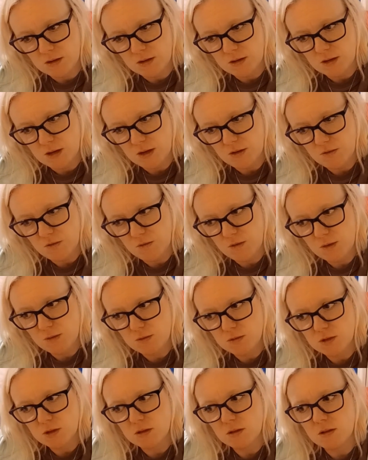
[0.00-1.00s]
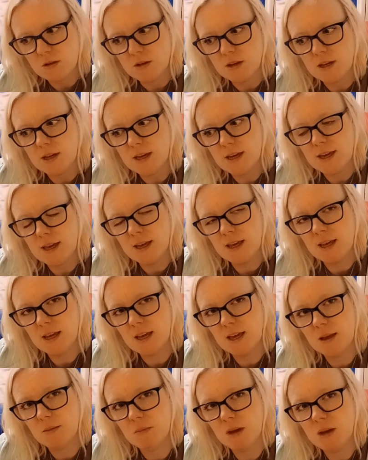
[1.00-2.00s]
it feels like
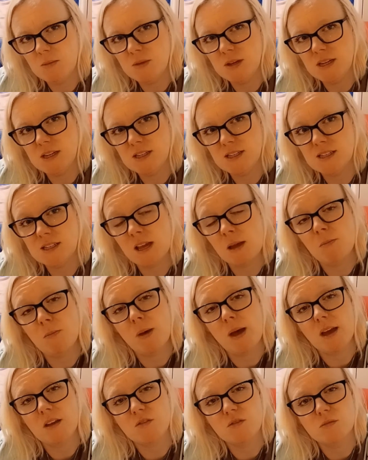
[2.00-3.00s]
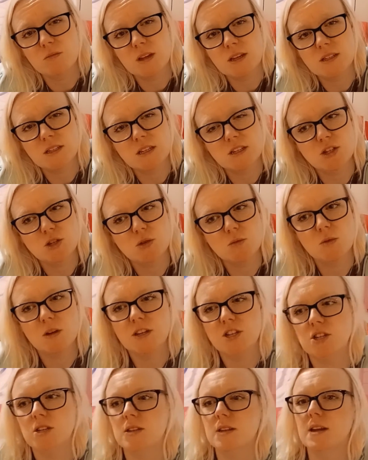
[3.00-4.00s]
maybe step back from that
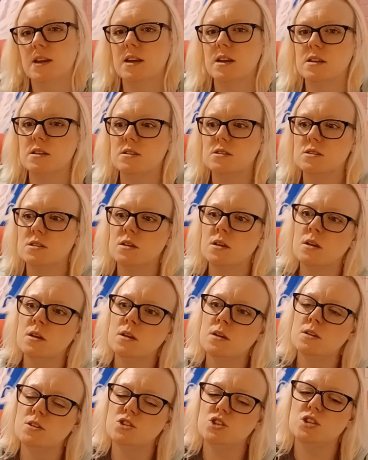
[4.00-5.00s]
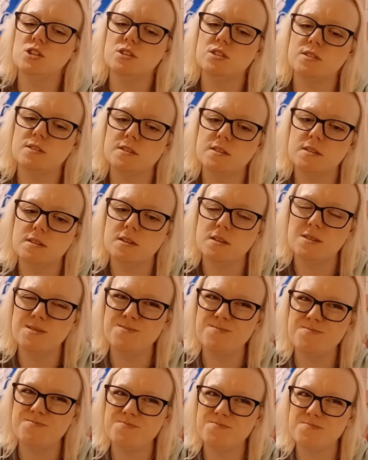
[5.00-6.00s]
situation and just
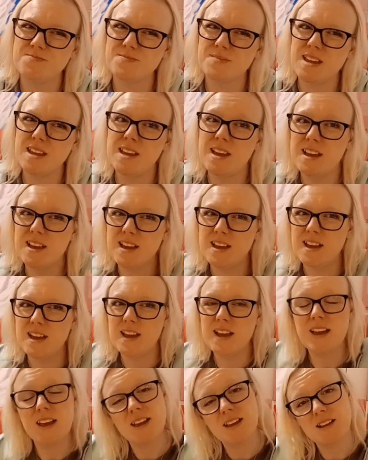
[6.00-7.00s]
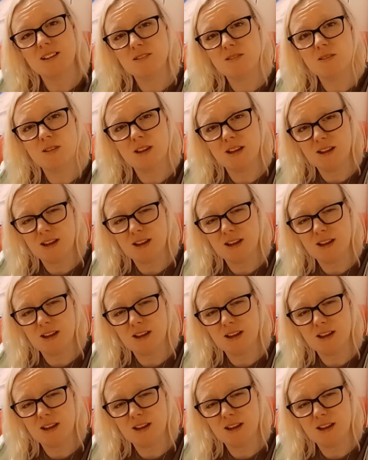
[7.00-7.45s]
act like an